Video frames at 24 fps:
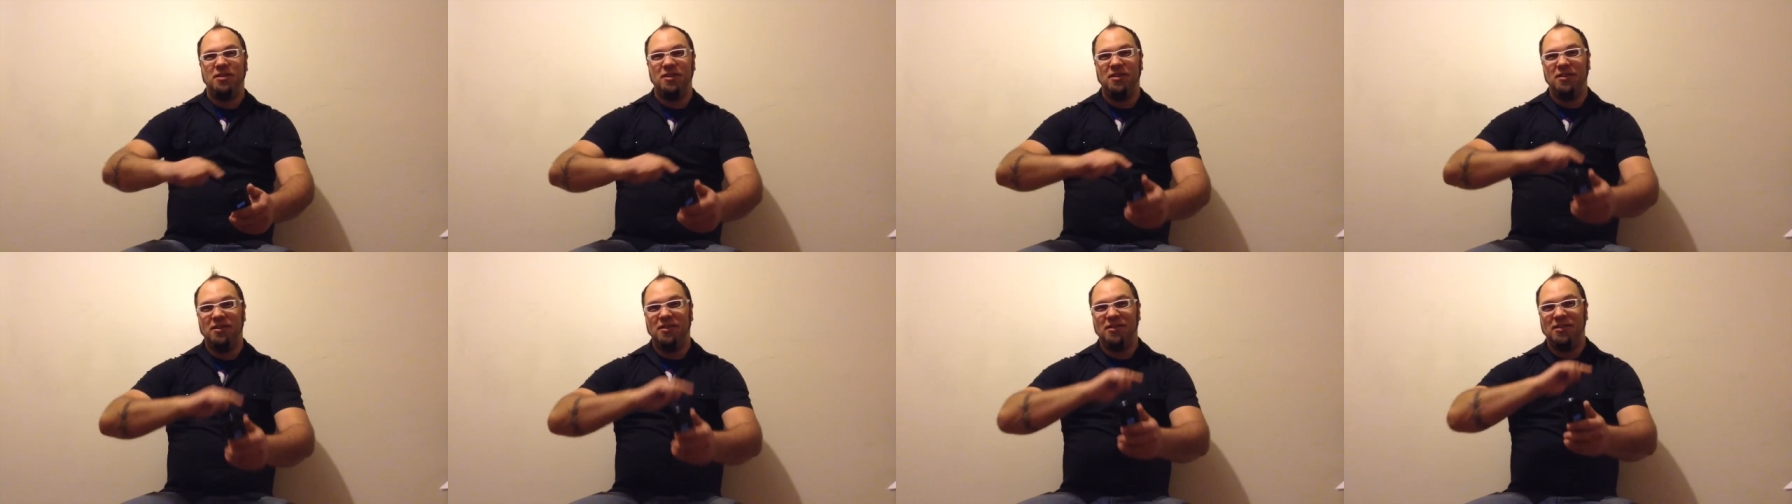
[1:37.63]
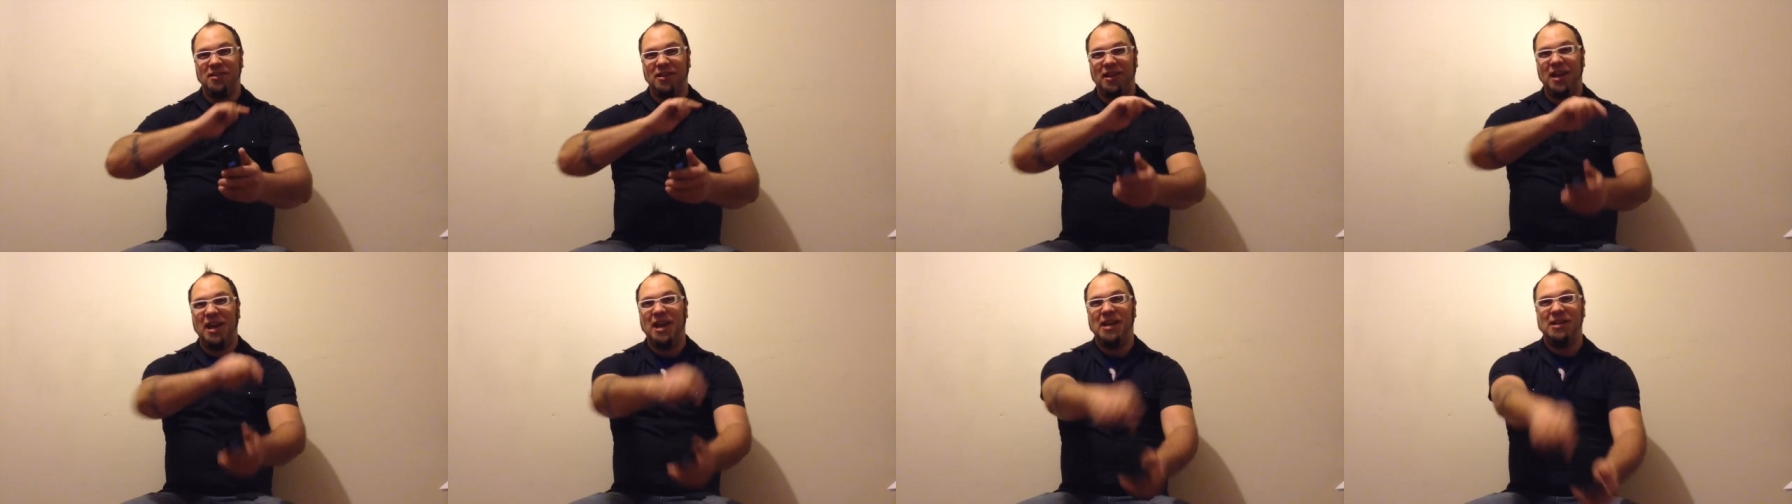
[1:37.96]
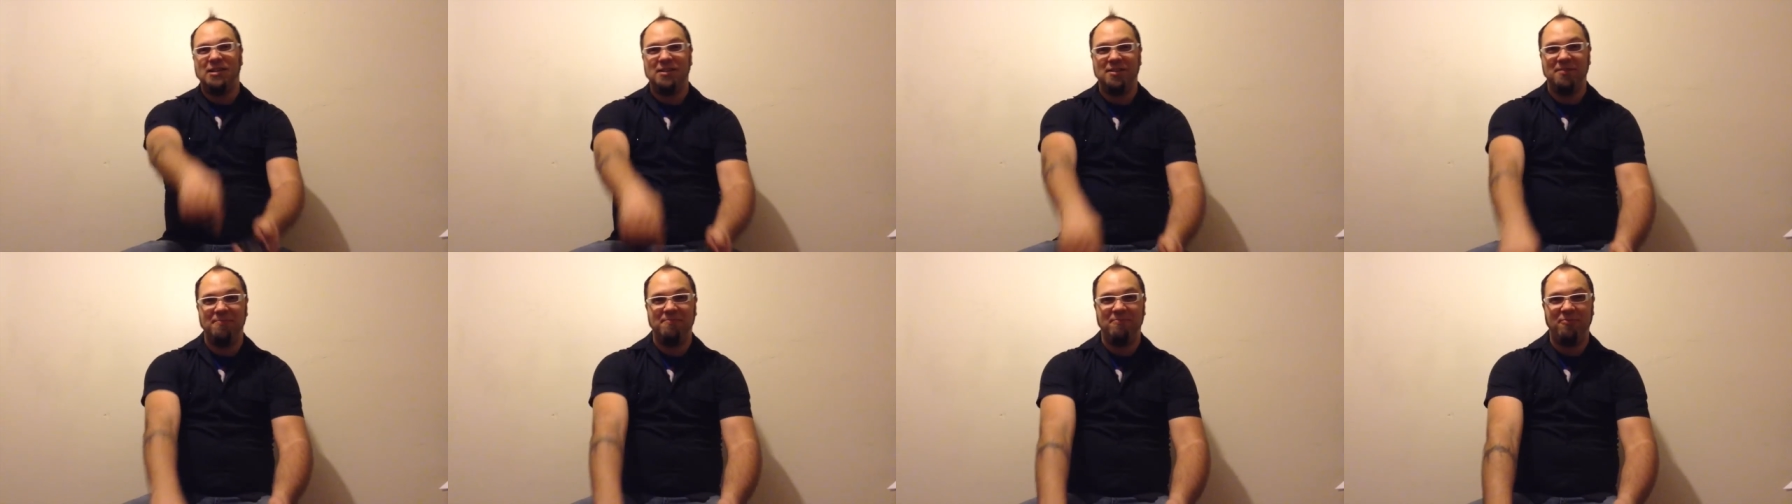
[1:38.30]
to
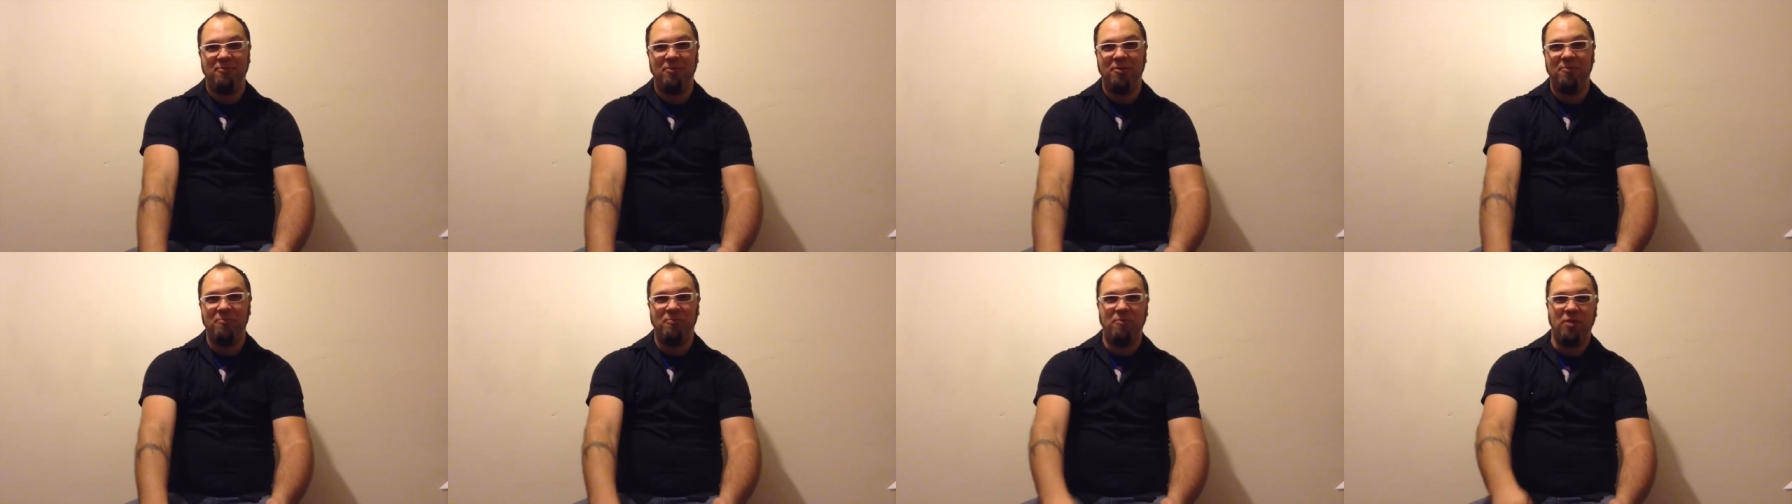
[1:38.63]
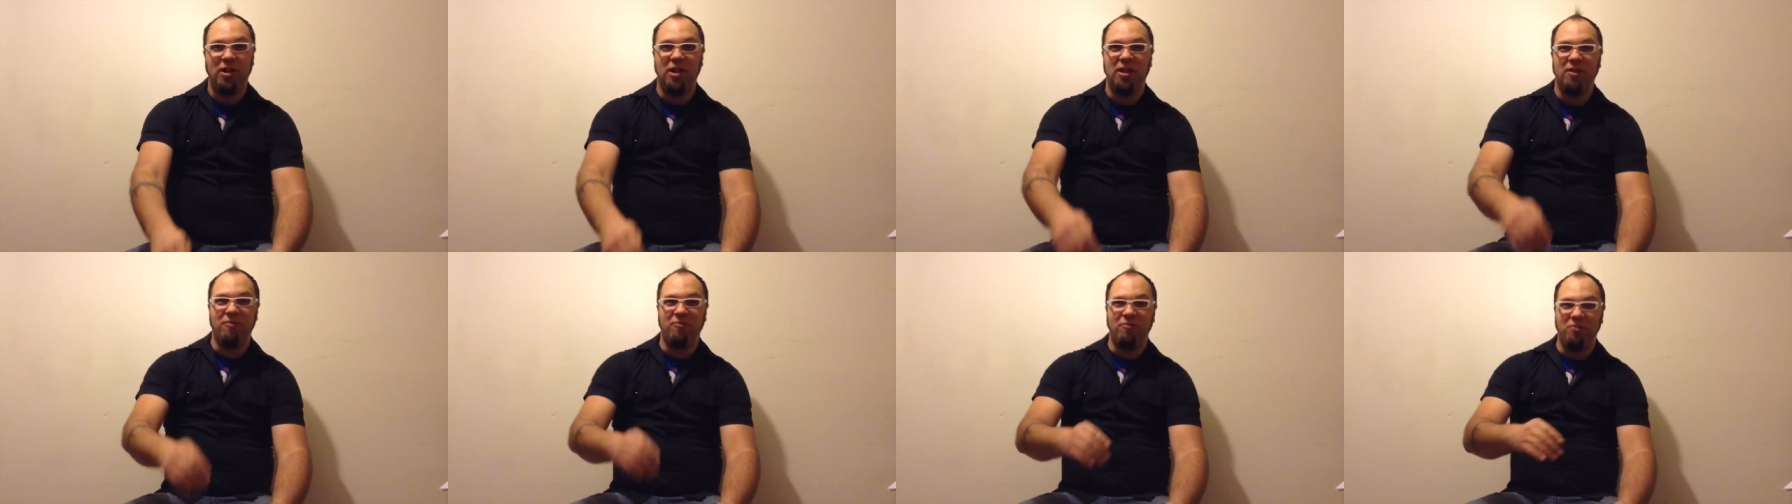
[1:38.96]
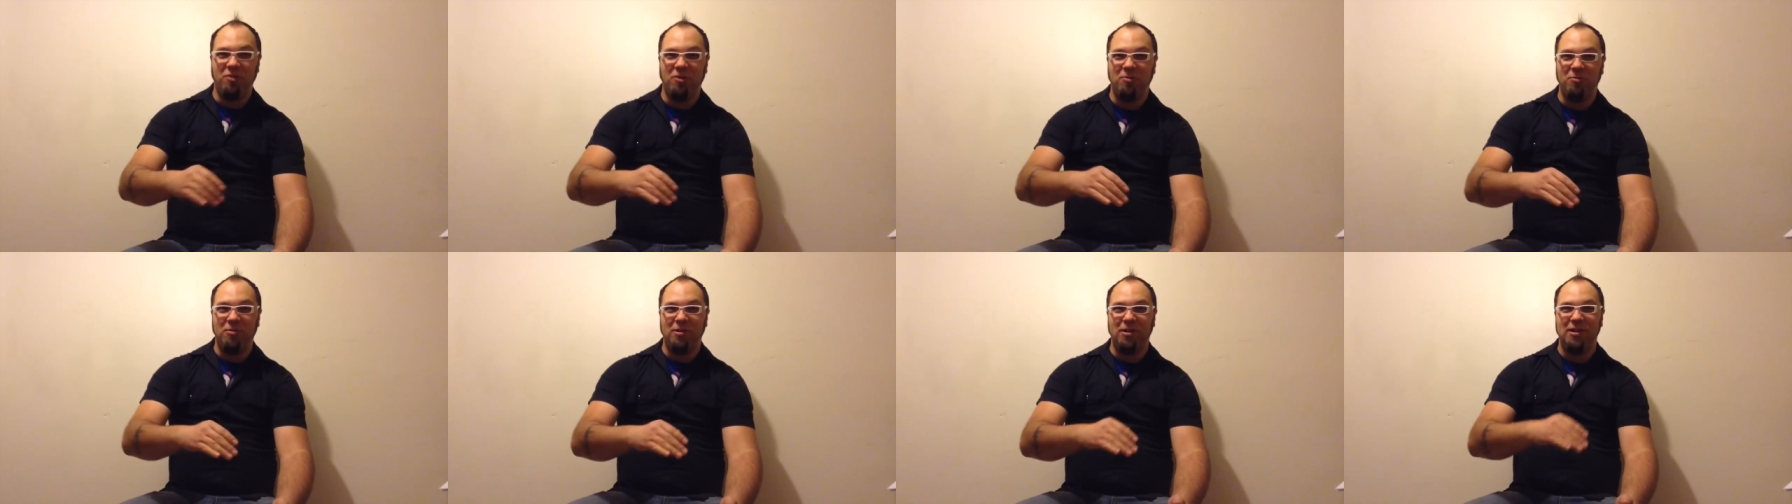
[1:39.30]
catch him from falling
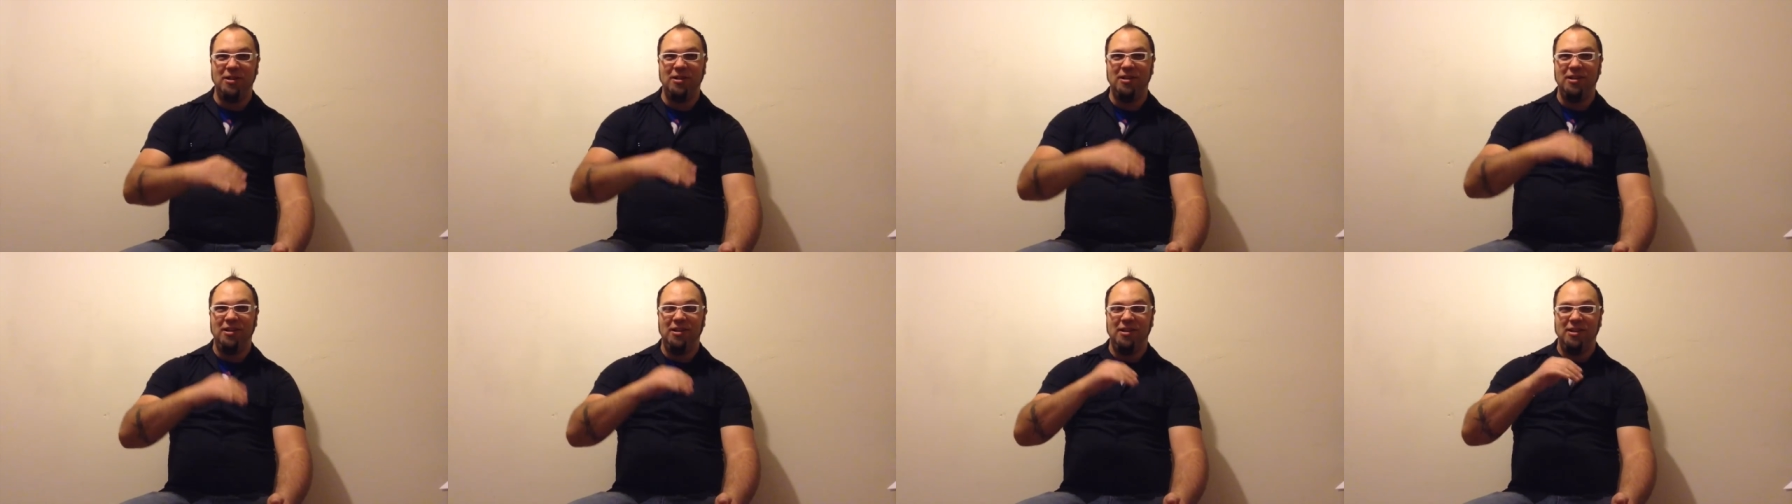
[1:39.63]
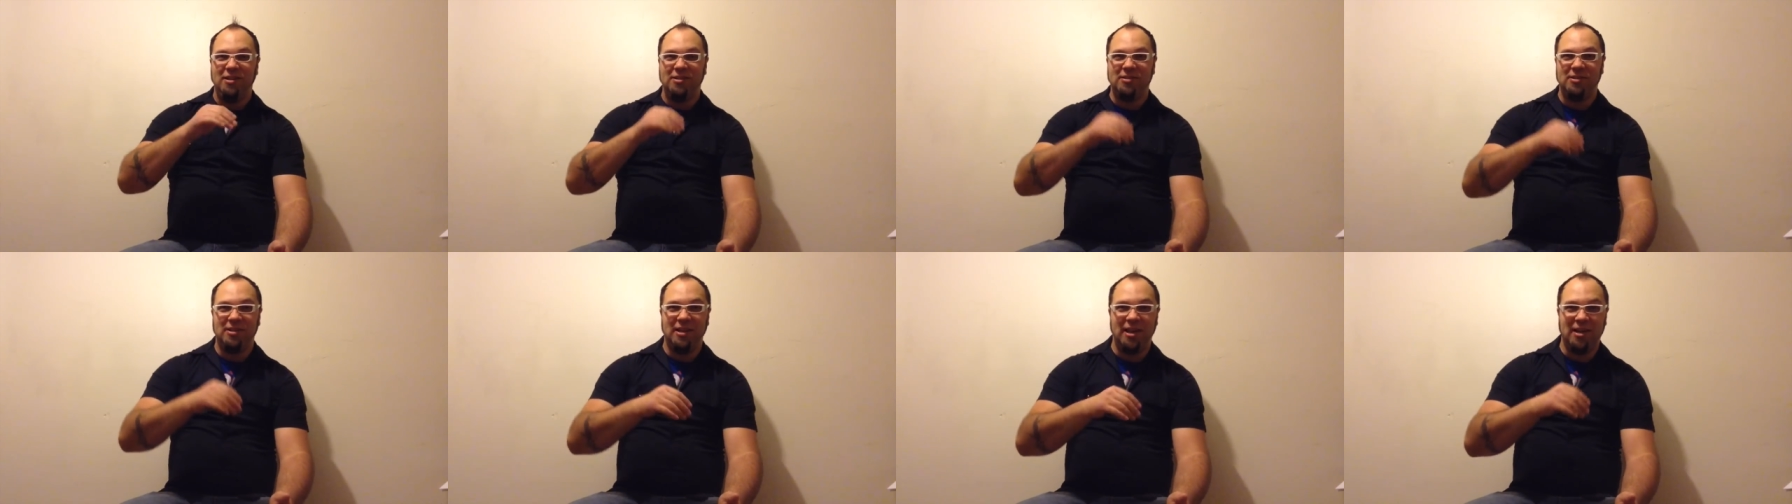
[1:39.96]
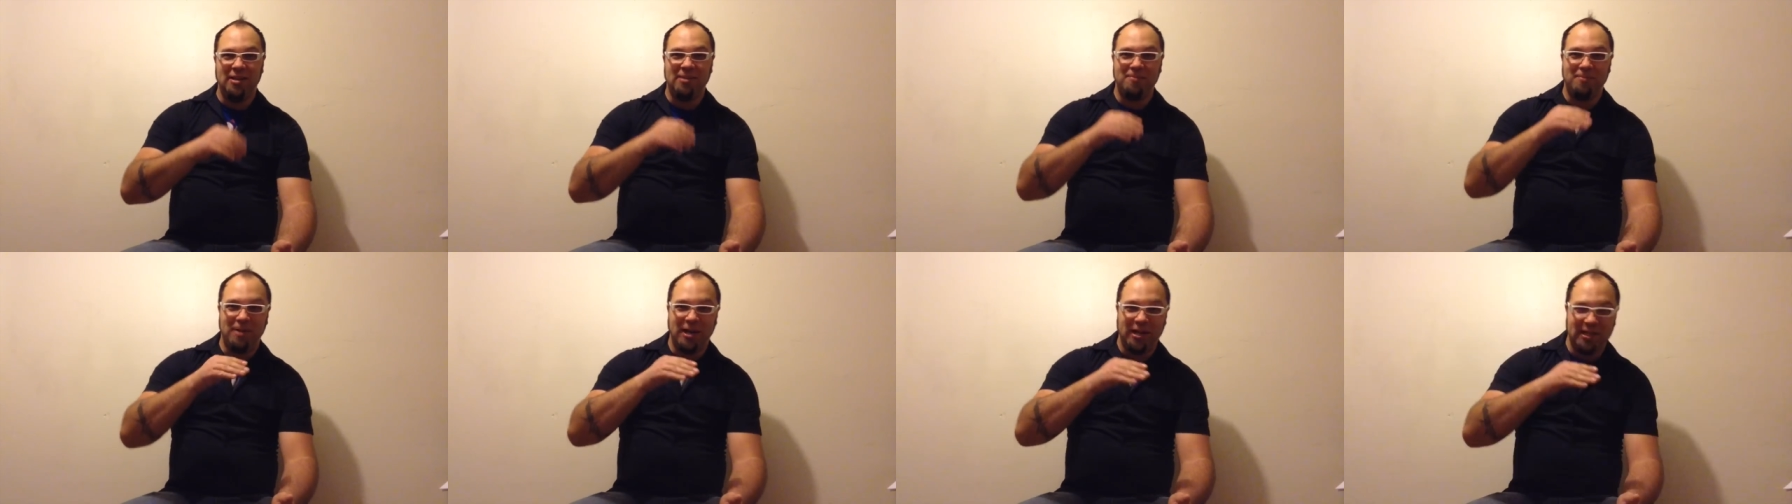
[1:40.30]
forward. So
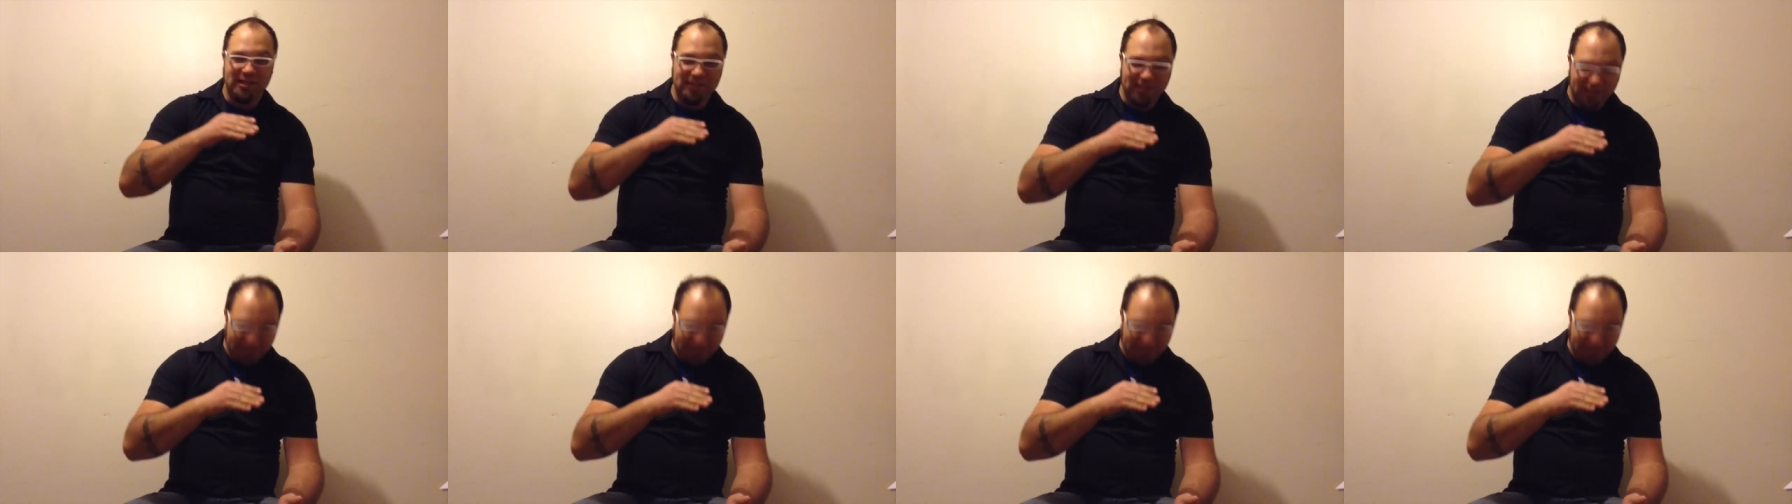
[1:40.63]
now his body's